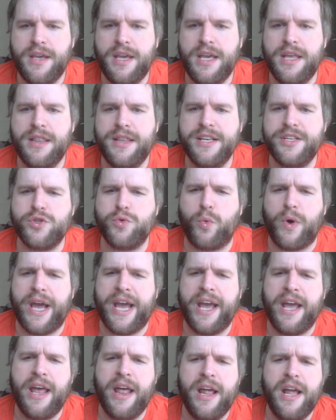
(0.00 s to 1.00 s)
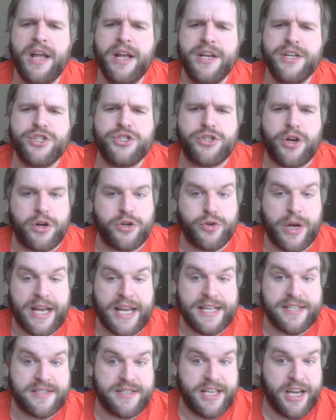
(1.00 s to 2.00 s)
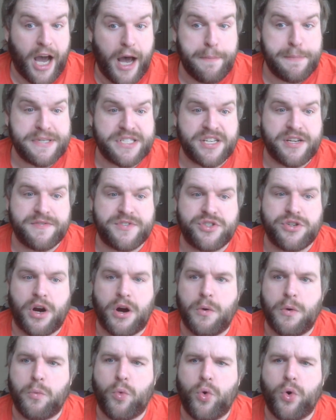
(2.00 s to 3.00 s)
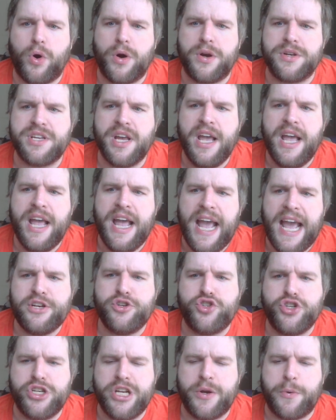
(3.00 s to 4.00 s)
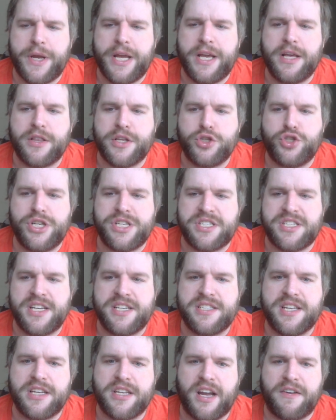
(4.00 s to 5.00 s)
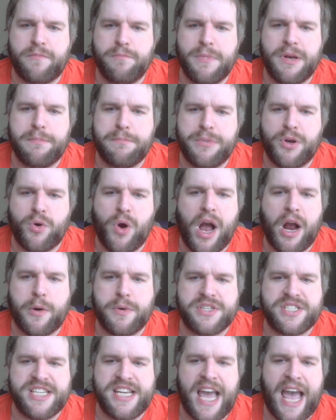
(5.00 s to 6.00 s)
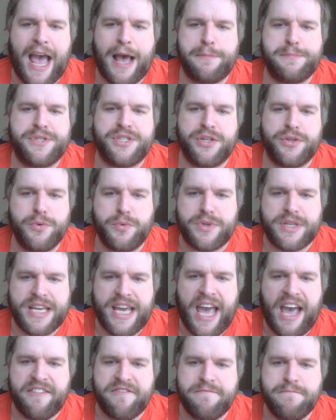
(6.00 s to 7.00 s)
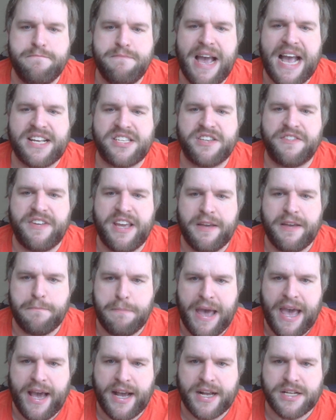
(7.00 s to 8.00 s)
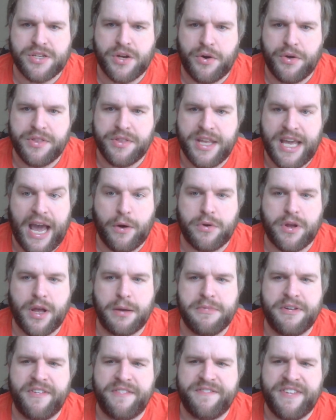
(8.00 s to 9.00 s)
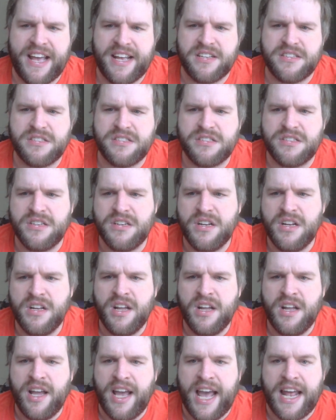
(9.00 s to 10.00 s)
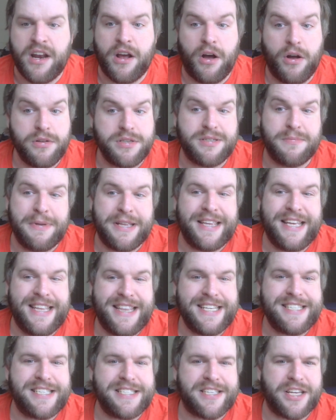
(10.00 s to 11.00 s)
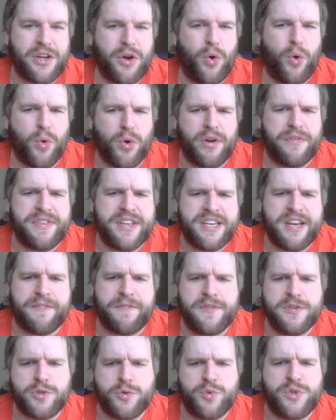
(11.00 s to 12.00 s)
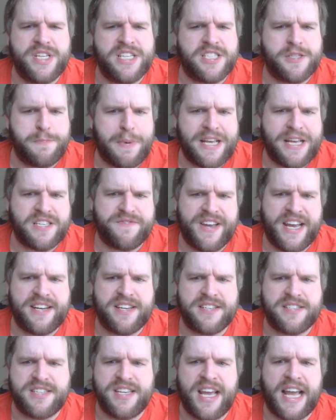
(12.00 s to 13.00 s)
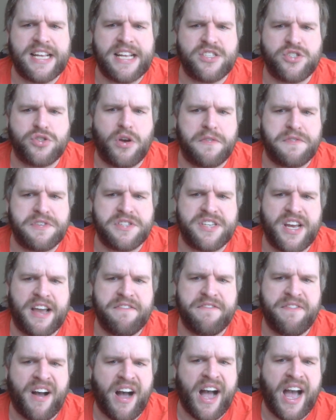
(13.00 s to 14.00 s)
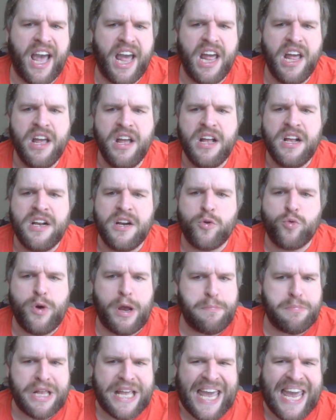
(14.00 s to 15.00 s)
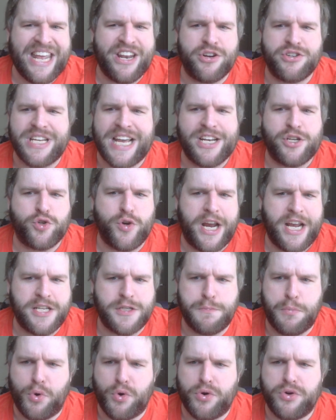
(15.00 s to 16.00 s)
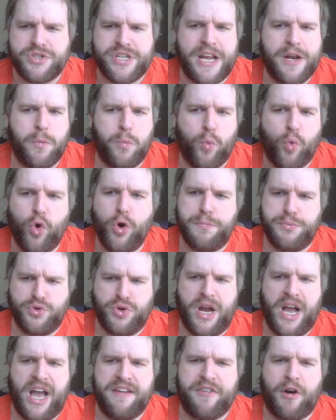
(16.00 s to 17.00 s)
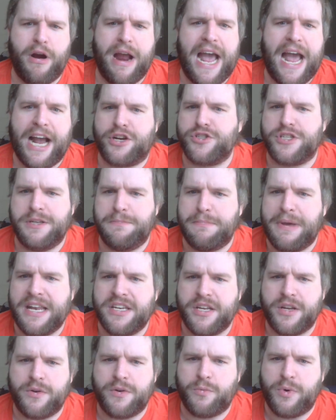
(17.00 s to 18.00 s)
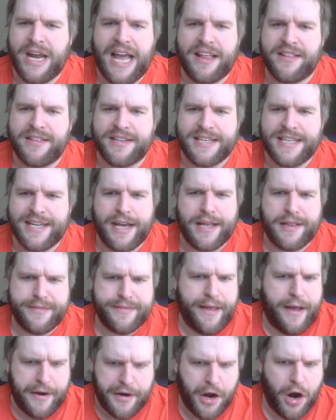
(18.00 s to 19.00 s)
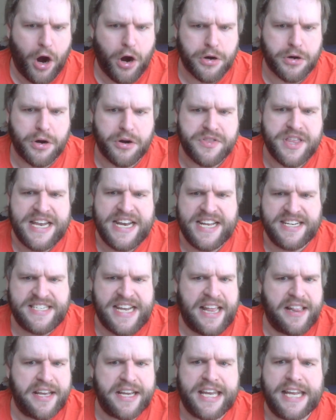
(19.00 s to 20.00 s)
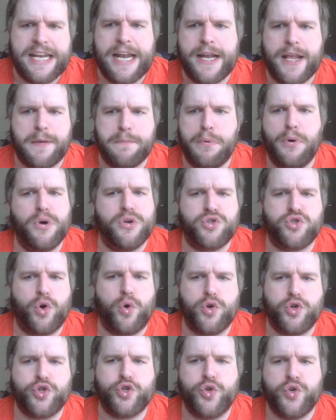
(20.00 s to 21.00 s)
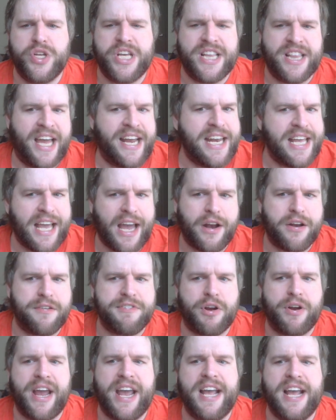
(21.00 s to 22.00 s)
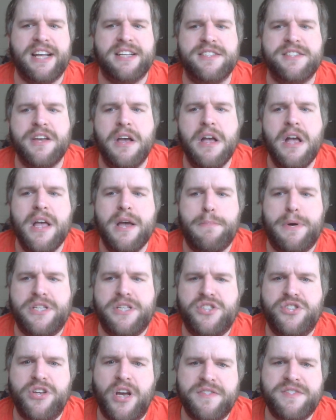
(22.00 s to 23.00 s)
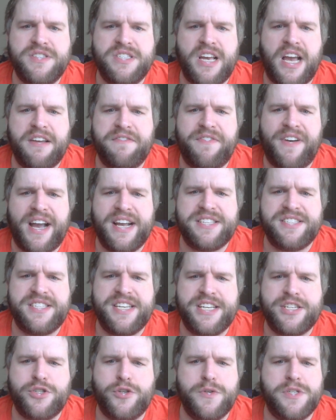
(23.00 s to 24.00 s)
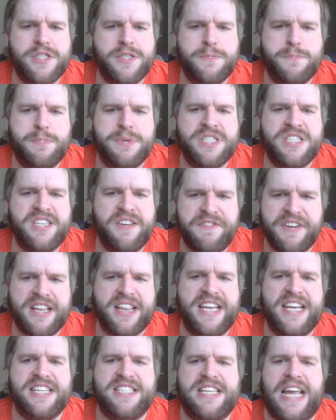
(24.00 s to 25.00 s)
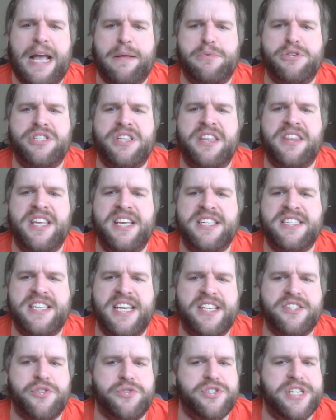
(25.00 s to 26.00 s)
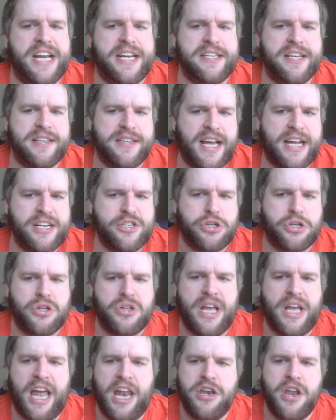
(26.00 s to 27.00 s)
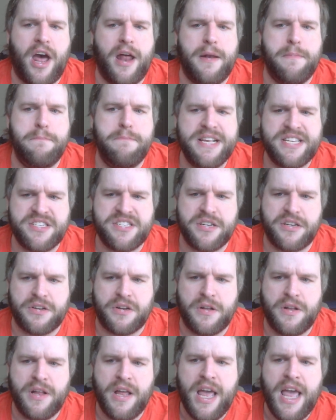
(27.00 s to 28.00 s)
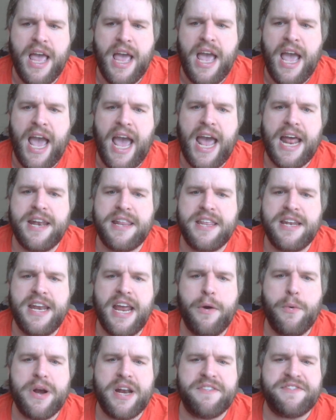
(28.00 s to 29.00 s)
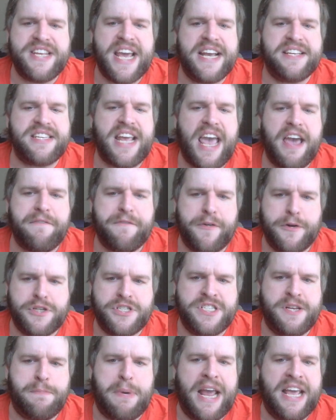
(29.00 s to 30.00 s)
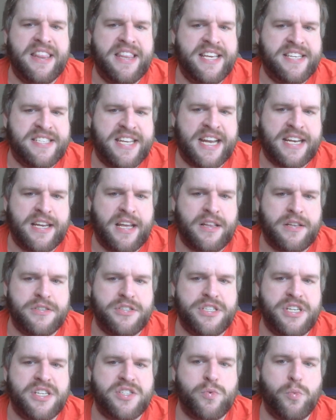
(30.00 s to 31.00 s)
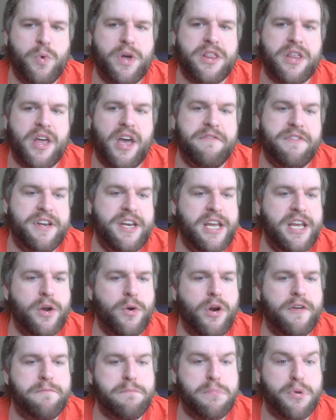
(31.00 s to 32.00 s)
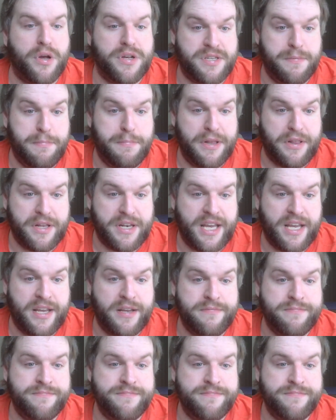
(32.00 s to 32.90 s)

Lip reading: In this way, Star Trek is the opposite of Star Wars. Engineering, logistics, and government bureaucracy absolutely have massive impacts on the outcome of events. And ultimately, this is the core of the difference between space fantasy and soft sci fi. Replicators and transporters and warp drive are actually bending reality a lot harder than a telekinetic push or shooting lighting out of your hands, but soft sci fi seeks to specifically establish that these things are technological and not mystical, and the narrative takes efforts to paint these technologies with a veneer of plausibility.